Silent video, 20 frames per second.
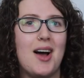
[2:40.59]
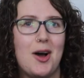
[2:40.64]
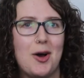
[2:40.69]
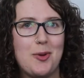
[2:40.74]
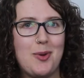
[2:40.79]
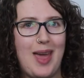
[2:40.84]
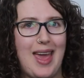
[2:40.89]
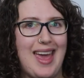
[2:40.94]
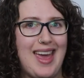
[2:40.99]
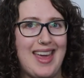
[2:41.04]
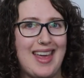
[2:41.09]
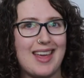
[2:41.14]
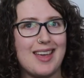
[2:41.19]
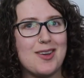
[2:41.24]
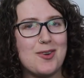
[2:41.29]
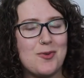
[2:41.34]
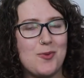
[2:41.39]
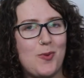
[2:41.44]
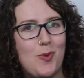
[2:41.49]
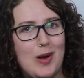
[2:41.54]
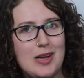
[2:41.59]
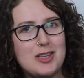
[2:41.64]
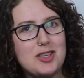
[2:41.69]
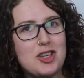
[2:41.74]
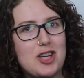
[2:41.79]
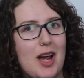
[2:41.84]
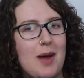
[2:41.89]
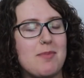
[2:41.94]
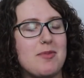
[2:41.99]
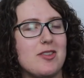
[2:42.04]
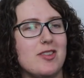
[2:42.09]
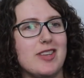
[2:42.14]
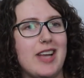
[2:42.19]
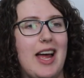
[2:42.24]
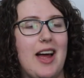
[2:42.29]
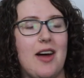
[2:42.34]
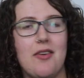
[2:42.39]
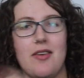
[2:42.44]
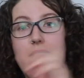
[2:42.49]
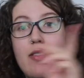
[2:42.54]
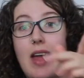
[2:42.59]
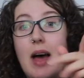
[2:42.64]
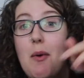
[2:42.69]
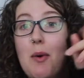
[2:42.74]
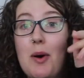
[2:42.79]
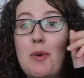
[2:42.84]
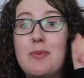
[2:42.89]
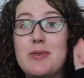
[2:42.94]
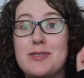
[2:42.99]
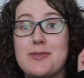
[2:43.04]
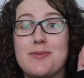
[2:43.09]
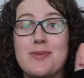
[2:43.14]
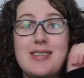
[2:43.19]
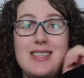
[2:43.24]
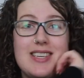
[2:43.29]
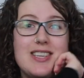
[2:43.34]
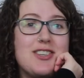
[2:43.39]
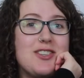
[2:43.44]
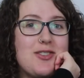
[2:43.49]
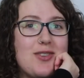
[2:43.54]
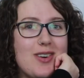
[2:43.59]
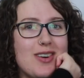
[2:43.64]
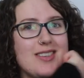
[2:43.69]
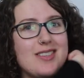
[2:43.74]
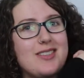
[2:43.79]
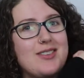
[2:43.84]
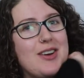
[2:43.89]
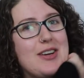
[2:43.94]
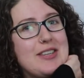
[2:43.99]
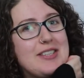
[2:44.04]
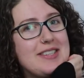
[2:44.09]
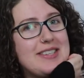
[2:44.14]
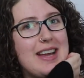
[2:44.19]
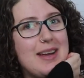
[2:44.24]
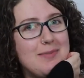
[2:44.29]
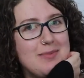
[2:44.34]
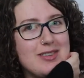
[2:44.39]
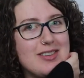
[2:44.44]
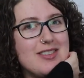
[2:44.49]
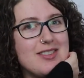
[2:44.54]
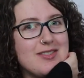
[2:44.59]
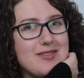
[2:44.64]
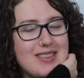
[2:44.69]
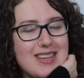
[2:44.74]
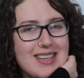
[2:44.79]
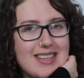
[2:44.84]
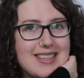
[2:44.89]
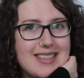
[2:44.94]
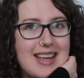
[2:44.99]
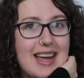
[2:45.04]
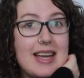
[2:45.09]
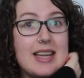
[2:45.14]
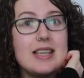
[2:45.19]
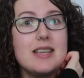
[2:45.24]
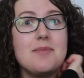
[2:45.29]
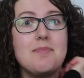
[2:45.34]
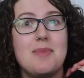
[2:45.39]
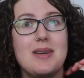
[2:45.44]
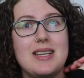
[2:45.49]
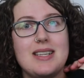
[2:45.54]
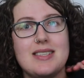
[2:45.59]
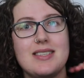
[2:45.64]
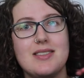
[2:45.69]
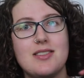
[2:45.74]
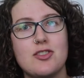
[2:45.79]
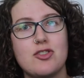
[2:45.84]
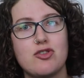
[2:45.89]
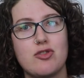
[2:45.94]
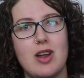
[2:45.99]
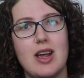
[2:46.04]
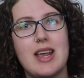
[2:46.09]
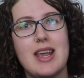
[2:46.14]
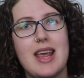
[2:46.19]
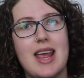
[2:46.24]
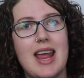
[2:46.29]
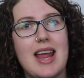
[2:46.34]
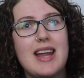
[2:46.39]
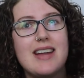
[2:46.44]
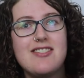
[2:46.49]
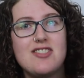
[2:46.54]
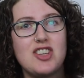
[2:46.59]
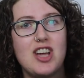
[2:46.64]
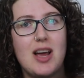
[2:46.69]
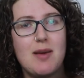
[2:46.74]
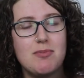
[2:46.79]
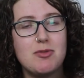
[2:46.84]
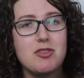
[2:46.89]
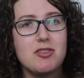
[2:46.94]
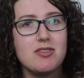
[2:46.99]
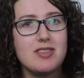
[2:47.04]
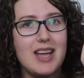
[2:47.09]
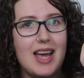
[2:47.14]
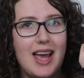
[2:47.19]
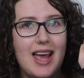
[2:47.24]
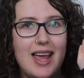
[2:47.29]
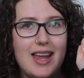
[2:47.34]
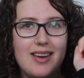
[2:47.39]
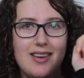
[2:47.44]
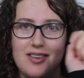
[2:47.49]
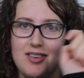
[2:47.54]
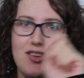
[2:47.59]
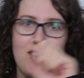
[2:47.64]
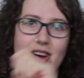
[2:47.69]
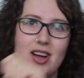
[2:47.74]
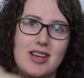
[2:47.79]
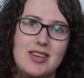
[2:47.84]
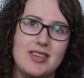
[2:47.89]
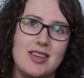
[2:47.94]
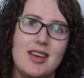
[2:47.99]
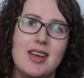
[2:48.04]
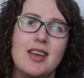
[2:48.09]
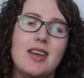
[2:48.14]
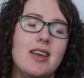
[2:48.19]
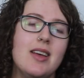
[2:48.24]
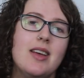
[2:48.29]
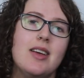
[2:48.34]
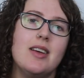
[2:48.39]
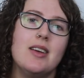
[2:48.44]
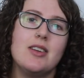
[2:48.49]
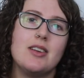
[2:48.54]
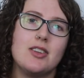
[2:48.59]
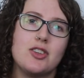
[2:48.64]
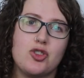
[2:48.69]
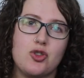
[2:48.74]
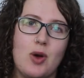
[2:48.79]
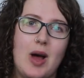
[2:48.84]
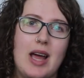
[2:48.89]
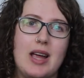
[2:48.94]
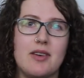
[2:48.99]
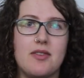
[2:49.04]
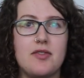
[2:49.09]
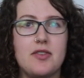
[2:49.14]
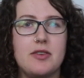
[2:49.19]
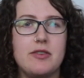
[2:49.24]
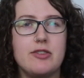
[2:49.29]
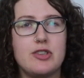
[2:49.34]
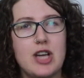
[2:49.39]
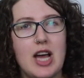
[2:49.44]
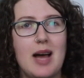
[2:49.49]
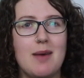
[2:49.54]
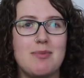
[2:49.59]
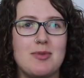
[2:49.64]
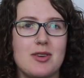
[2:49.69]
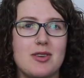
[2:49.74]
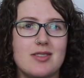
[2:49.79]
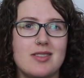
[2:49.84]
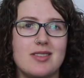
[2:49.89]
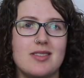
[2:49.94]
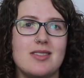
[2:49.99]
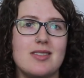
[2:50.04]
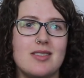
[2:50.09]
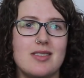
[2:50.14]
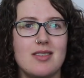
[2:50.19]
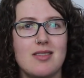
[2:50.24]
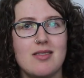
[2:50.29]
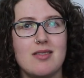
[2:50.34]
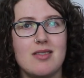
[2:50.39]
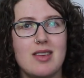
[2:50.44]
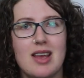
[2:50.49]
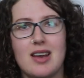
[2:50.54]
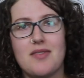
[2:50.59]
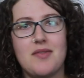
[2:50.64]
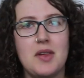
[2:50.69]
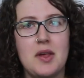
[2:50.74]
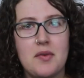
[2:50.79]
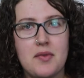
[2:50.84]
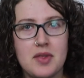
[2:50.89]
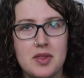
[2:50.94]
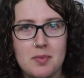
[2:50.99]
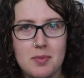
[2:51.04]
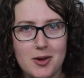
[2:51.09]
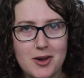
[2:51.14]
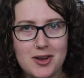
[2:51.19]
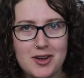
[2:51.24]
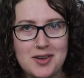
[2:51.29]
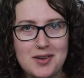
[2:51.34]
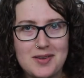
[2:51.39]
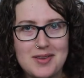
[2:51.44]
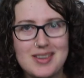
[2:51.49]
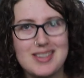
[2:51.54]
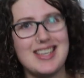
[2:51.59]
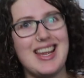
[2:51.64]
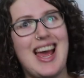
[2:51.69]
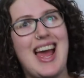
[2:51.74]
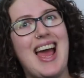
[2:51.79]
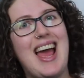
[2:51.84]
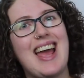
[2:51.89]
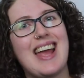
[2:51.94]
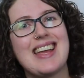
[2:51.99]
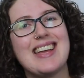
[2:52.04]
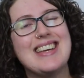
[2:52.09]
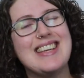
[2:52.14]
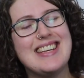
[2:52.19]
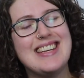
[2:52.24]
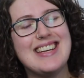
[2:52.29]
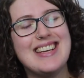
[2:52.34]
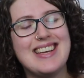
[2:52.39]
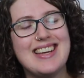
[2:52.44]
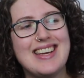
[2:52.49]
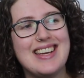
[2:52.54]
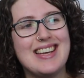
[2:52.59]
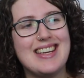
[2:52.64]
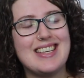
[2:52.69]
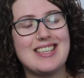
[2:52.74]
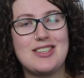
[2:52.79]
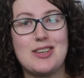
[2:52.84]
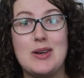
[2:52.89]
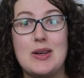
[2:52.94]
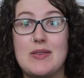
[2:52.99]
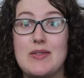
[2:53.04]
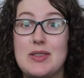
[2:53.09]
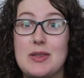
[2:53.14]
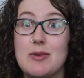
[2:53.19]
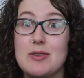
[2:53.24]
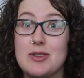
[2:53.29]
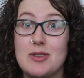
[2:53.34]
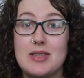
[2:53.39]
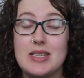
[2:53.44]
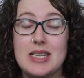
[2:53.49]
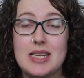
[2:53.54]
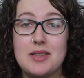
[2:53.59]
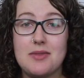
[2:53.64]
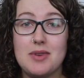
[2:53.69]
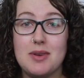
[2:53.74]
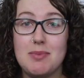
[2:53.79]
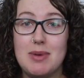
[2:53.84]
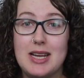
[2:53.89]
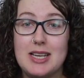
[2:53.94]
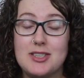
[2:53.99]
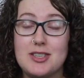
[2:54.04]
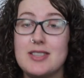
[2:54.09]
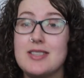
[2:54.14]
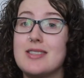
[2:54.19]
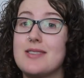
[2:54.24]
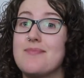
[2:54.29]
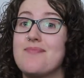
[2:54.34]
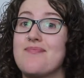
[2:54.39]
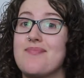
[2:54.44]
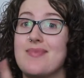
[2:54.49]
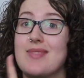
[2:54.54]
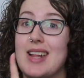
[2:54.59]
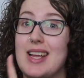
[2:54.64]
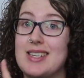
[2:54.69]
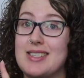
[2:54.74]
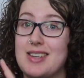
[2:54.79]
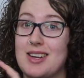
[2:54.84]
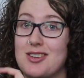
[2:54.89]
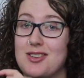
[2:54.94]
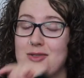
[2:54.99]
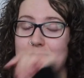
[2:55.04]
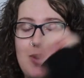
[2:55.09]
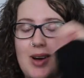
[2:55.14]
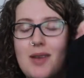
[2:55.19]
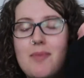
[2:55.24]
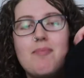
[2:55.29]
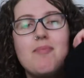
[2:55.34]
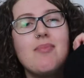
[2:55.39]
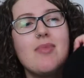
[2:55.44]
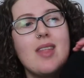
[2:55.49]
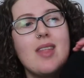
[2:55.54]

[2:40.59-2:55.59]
Okay, one chapter down, and that one was really short, so I was tempted to read a second, but it's the try a chapter tag, not try a few chapters until you get a feel for the book tag. So even though it was only like 3 pages, I stuck to one.